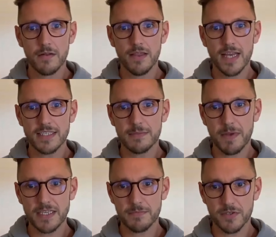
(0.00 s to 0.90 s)
Less
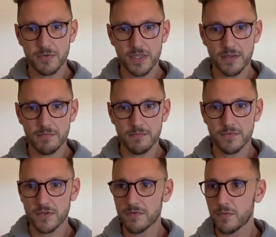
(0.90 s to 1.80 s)
space between them.
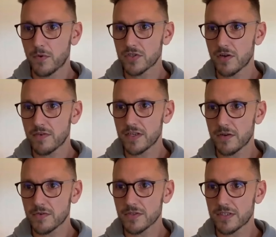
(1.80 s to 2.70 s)
So if you've watched our
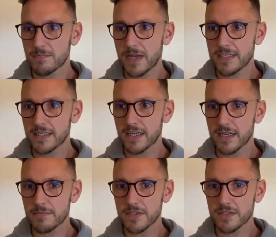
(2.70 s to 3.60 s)
video on spacing
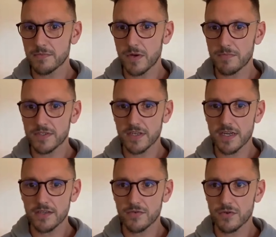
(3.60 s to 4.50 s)
elements in web
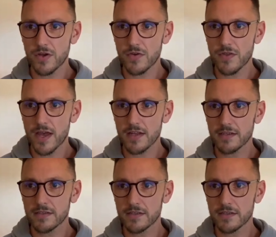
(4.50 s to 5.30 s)
design, you'll know that